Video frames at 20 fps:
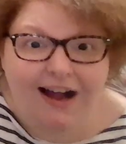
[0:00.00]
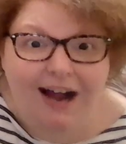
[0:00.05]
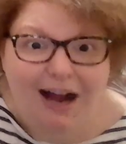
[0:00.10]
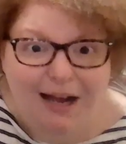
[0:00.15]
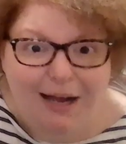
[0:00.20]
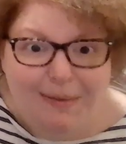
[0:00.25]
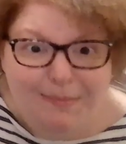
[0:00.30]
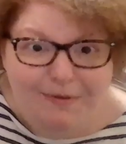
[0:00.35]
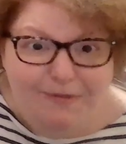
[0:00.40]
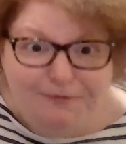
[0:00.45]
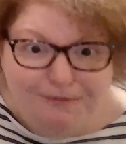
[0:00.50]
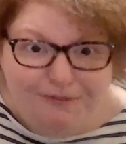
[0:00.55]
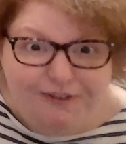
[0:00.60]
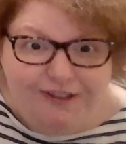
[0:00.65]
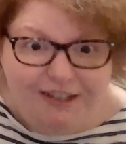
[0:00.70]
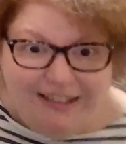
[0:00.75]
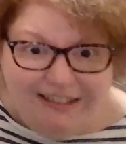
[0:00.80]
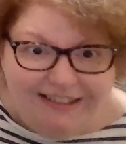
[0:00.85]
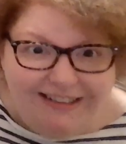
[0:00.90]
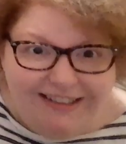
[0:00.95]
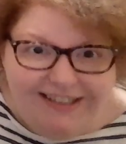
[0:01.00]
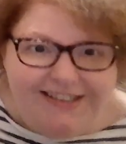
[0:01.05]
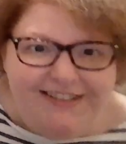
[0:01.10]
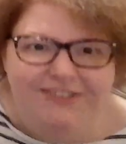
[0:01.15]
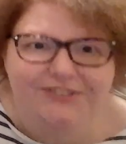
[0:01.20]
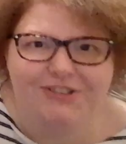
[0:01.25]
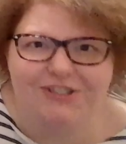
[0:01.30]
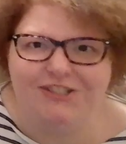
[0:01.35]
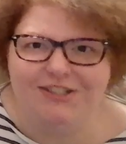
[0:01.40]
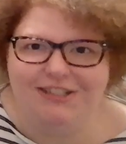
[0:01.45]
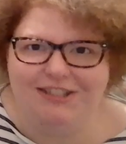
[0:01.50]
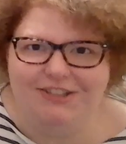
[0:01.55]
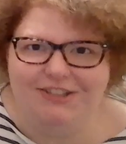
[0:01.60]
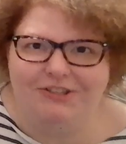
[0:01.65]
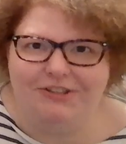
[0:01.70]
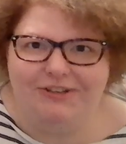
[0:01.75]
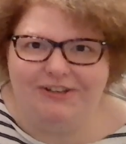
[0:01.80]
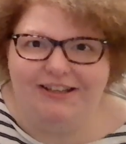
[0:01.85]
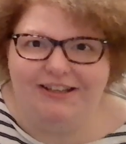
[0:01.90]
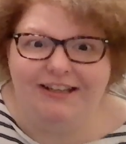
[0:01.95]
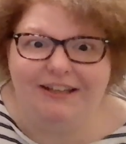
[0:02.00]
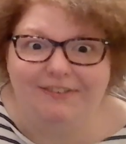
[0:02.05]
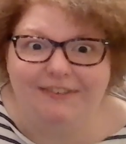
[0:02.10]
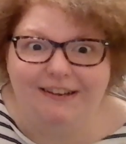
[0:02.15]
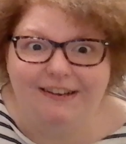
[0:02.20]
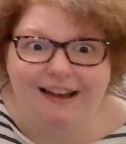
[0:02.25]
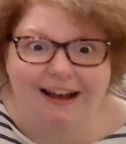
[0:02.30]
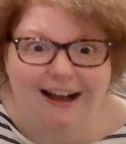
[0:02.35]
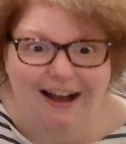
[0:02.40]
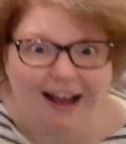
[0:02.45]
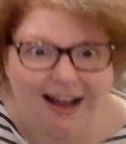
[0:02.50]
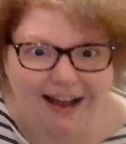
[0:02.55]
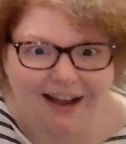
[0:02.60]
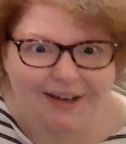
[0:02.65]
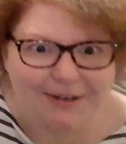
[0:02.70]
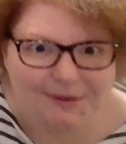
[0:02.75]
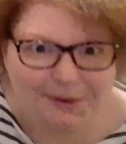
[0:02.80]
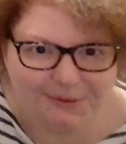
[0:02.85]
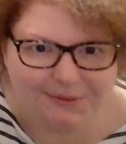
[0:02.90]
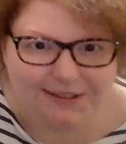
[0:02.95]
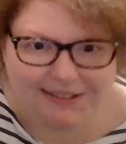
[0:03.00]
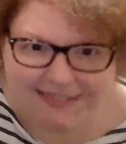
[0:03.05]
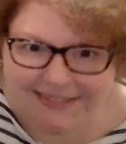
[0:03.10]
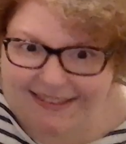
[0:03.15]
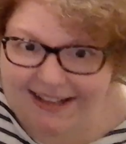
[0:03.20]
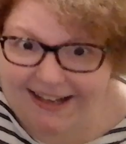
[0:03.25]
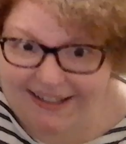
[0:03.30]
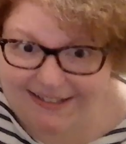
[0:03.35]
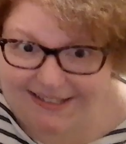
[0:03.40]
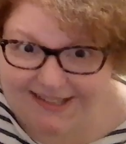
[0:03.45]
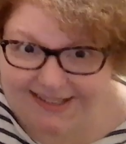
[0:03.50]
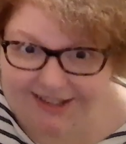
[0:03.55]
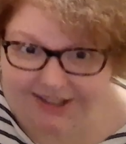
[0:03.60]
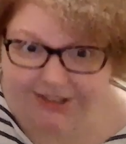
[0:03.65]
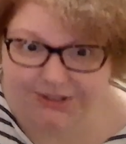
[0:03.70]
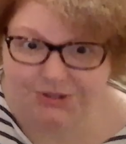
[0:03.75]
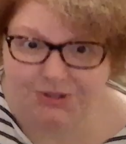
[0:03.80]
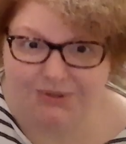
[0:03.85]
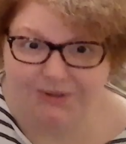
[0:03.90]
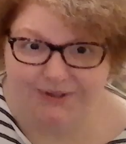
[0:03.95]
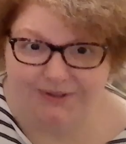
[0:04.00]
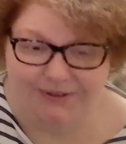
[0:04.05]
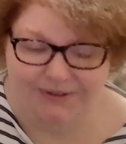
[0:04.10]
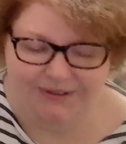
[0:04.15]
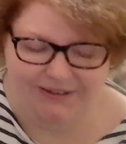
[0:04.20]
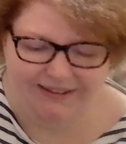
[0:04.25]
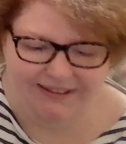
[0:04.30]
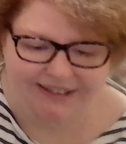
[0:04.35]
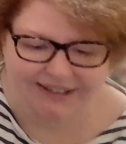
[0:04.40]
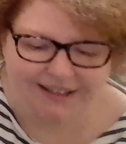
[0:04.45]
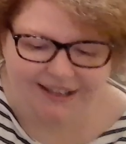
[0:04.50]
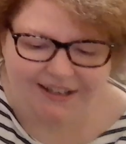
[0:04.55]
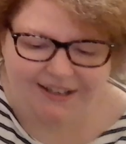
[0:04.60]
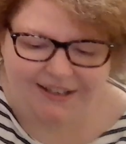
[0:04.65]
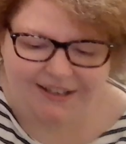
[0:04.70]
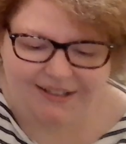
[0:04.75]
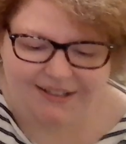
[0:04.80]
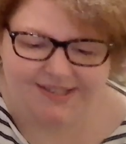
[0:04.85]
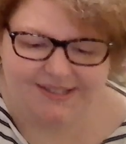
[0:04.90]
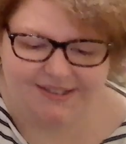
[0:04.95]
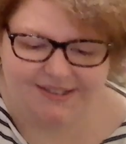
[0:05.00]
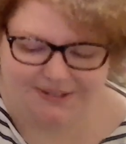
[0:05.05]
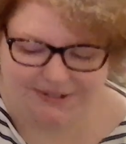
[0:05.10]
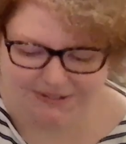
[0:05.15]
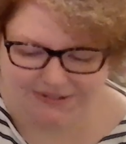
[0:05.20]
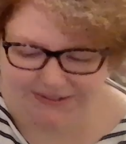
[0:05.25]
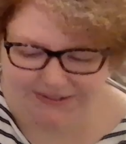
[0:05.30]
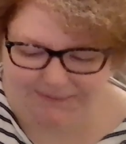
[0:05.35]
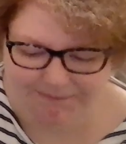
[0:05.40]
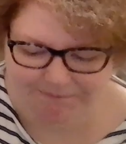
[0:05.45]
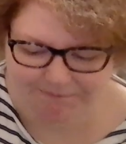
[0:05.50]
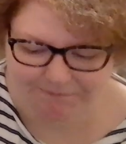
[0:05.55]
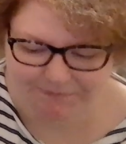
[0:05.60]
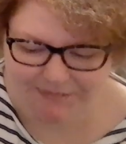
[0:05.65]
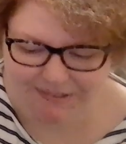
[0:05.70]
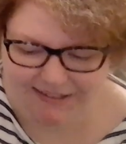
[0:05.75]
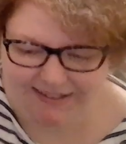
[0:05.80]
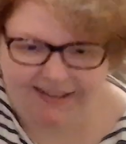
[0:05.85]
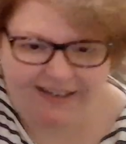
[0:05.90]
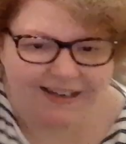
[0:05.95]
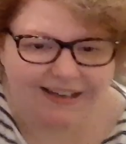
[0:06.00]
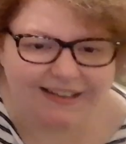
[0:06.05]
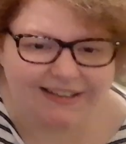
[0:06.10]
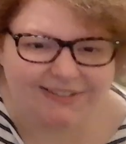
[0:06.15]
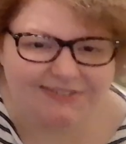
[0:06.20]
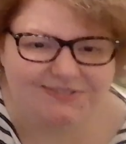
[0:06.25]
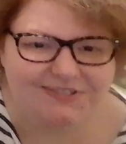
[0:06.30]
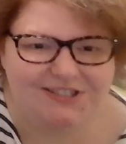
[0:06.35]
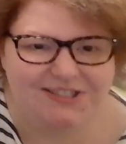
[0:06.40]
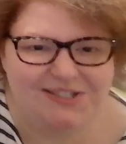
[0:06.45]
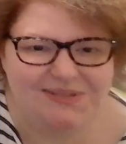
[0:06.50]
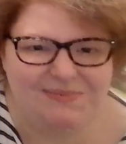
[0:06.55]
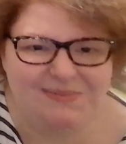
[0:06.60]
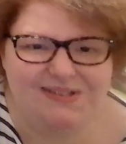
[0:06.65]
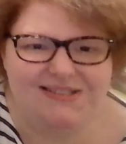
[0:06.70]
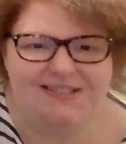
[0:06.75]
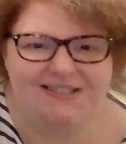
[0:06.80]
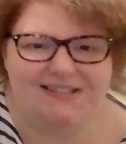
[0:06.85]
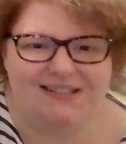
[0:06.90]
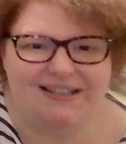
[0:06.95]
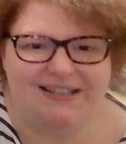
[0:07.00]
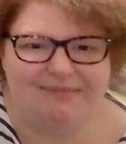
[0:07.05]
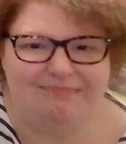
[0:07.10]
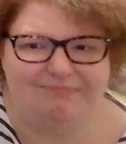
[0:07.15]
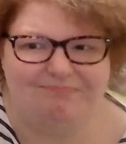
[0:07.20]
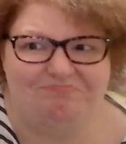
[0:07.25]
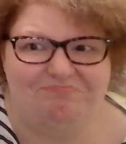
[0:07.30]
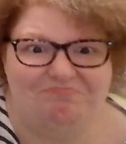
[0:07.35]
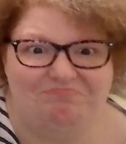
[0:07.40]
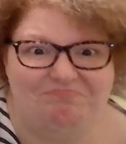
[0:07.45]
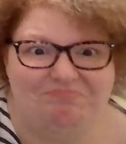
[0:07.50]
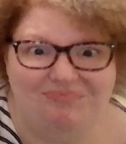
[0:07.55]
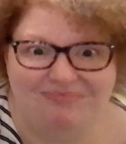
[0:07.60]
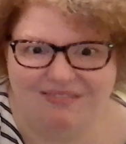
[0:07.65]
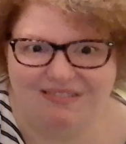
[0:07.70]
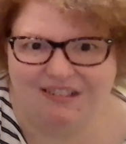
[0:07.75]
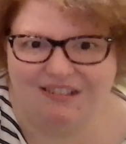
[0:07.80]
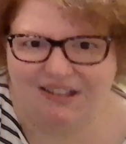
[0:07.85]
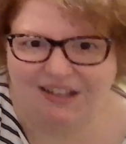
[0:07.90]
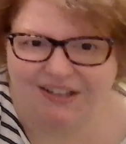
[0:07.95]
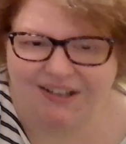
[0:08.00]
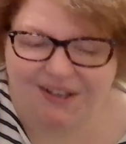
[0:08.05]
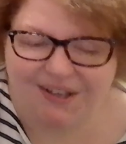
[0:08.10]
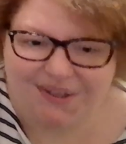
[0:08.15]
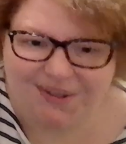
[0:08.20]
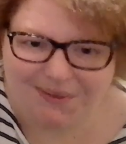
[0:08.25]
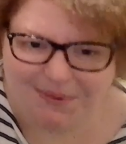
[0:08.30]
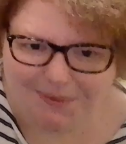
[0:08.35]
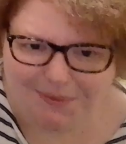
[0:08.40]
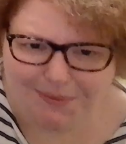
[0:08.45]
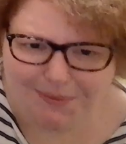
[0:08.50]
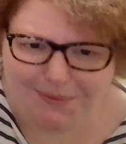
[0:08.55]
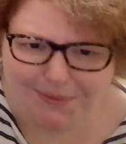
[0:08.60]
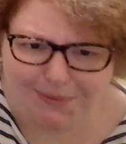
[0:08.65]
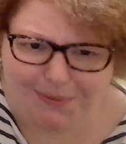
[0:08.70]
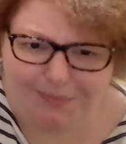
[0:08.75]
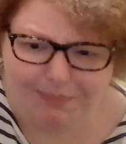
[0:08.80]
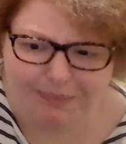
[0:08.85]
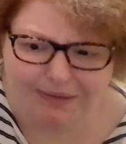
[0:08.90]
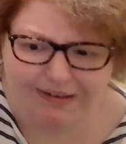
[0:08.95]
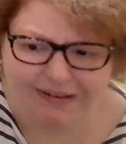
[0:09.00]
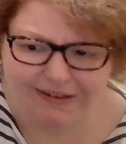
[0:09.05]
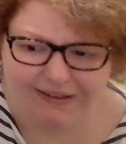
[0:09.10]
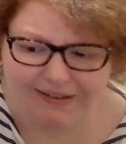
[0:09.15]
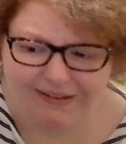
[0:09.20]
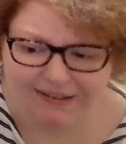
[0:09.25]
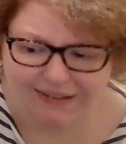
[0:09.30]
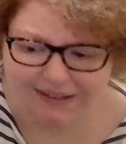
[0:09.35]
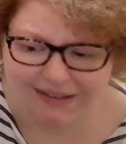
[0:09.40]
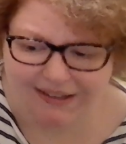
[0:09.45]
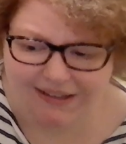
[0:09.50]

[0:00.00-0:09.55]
I'm a friggin' English teacher. Even I know that that's not true. So I kind of just was like, through the whole part.